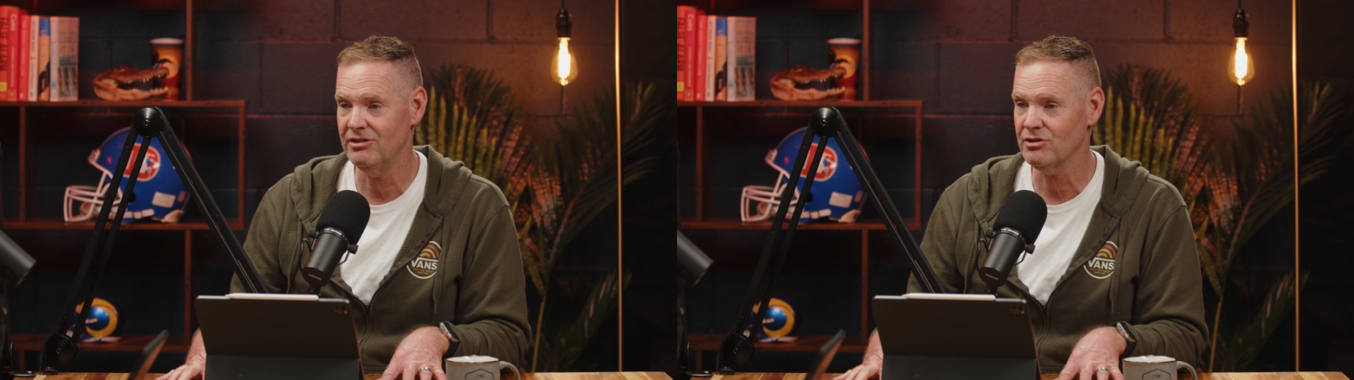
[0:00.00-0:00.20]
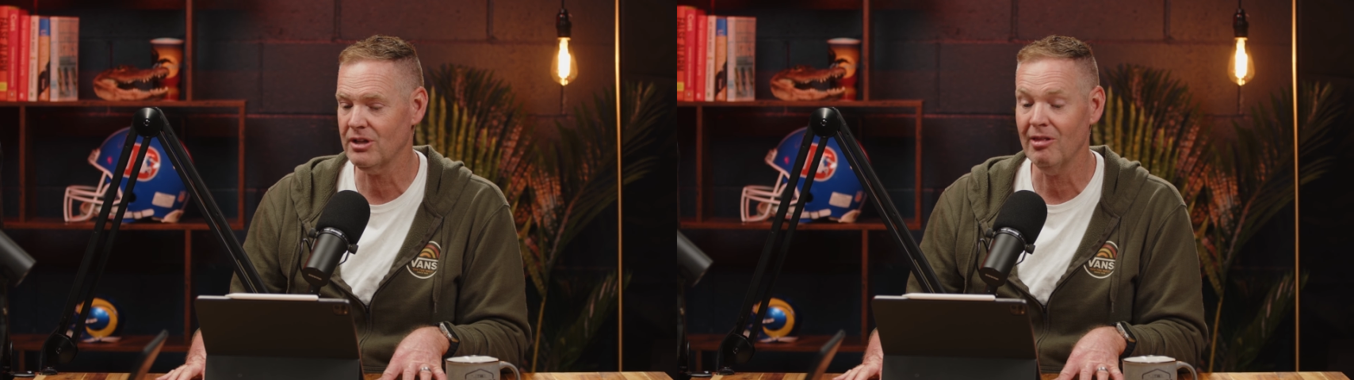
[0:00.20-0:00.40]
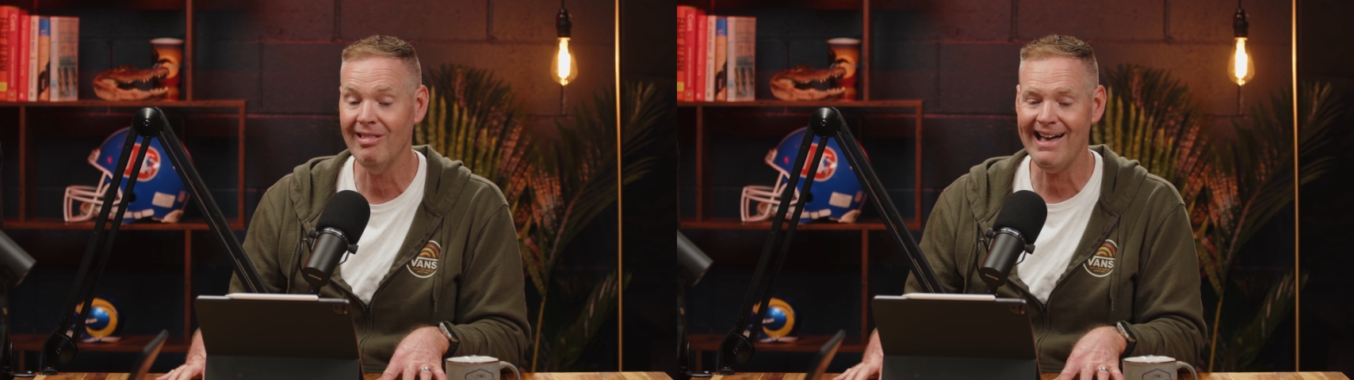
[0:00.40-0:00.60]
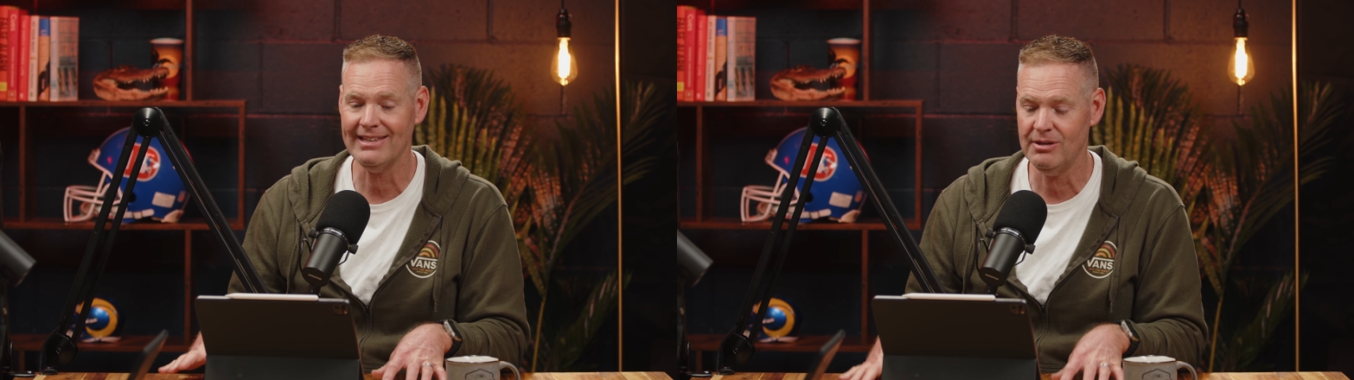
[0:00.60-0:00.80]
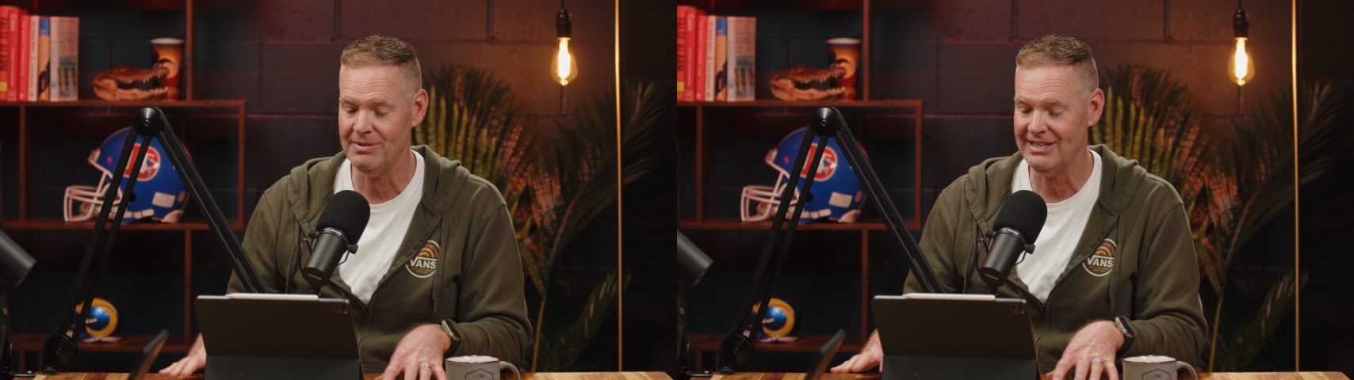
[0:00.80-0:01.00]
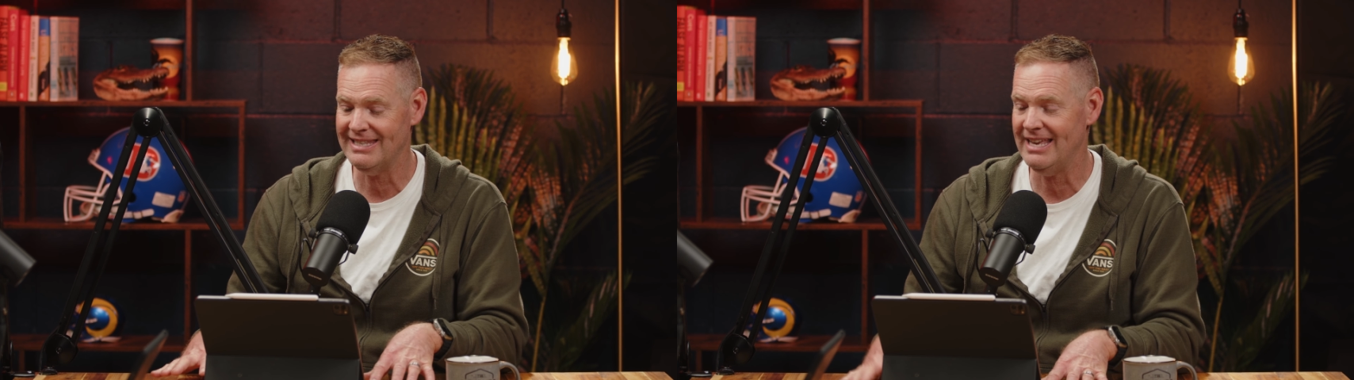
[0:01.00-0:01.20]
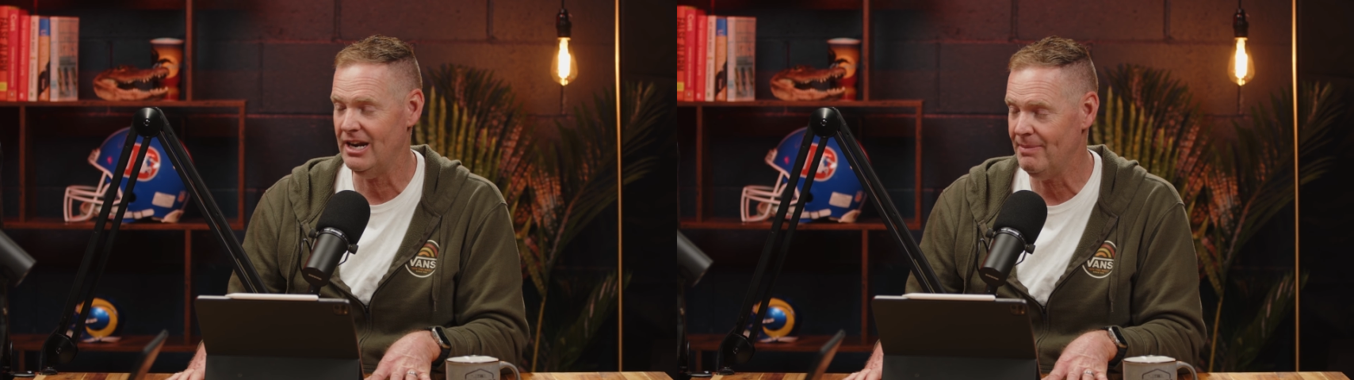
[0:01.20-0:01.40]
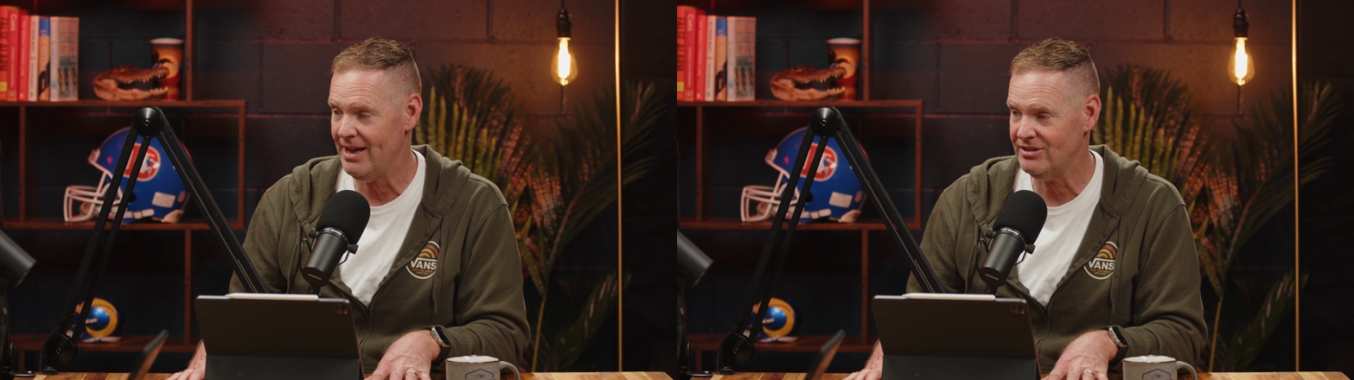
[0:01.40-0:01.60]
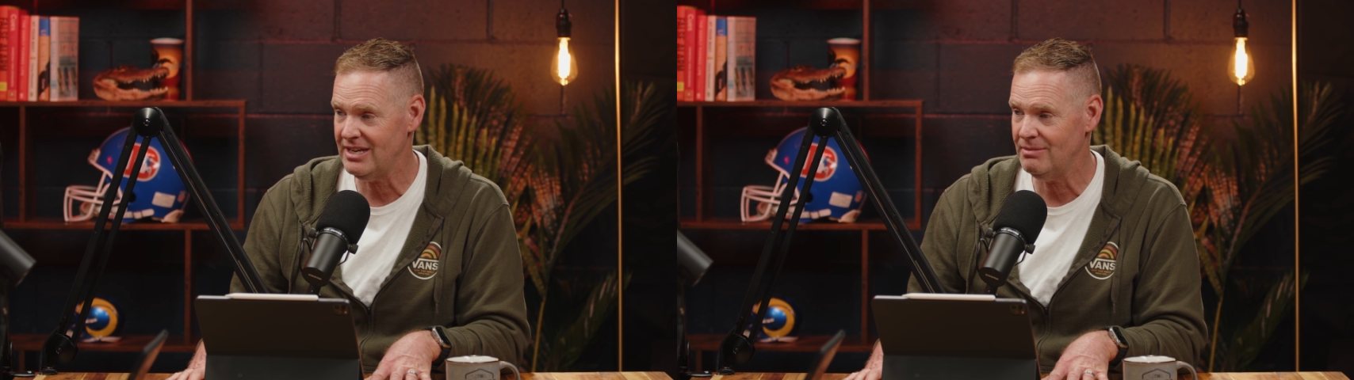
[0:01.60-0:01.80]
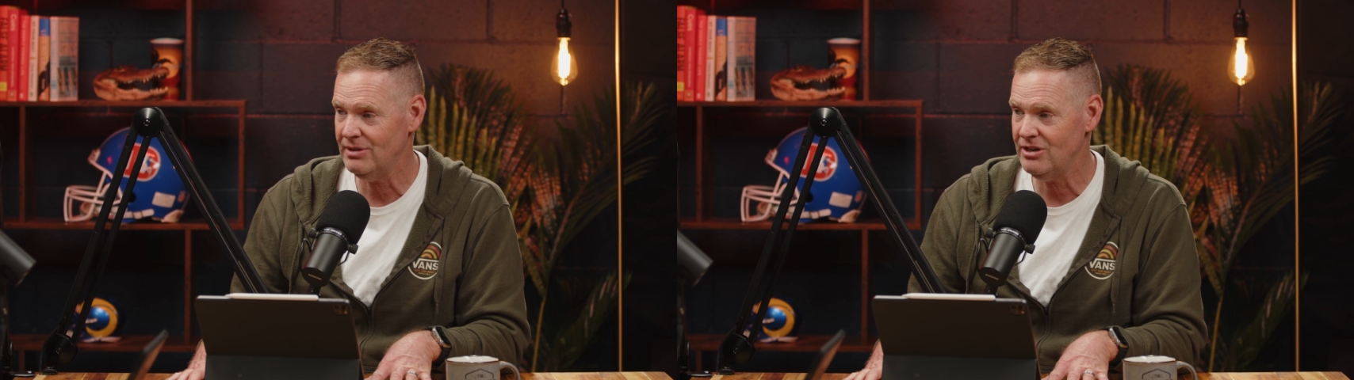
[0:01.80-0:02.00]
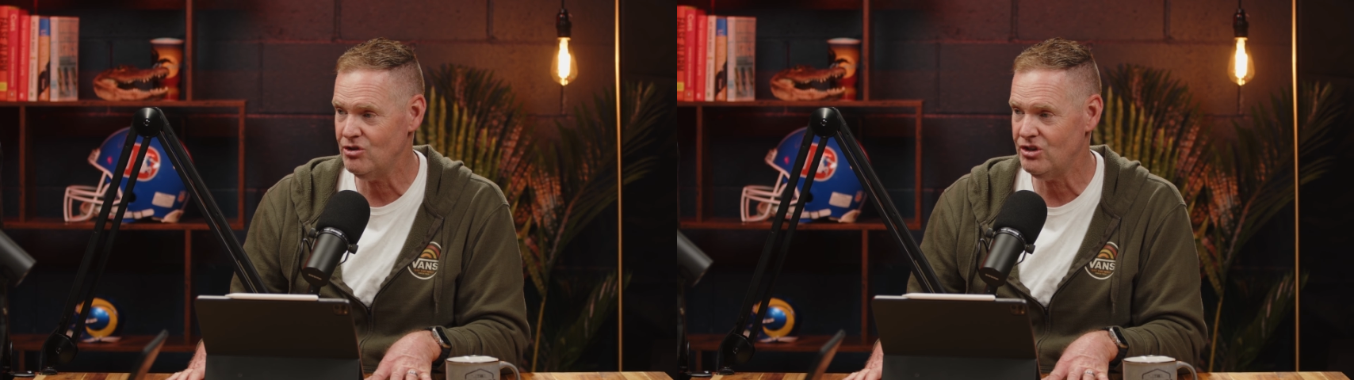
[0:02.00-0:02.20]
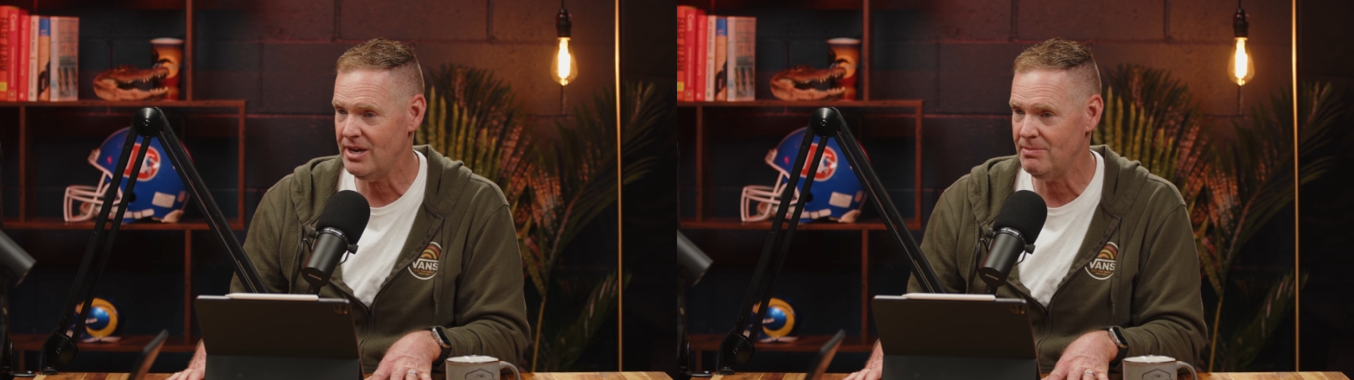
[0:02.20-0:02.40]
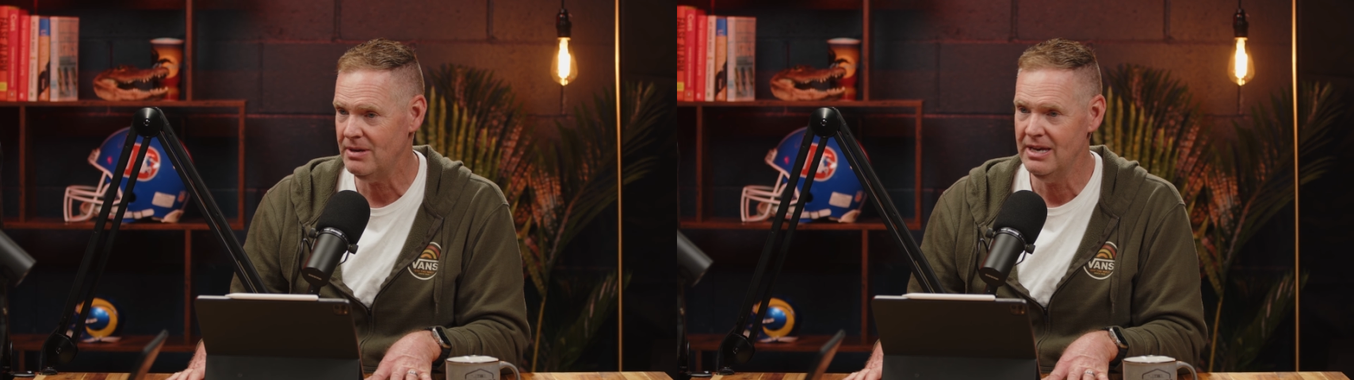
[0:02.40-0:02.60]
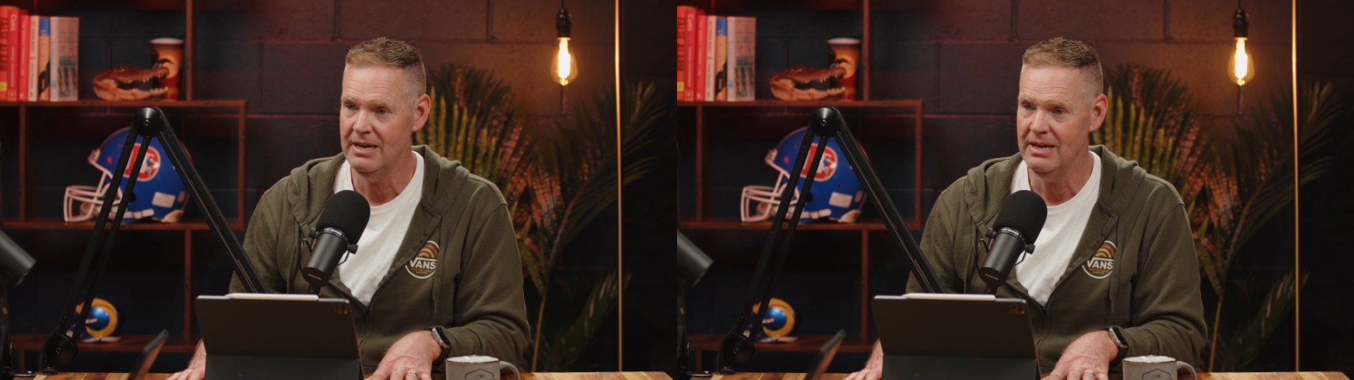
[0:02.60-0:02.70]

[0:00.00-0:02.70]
And there's a lot to be said about team leadership,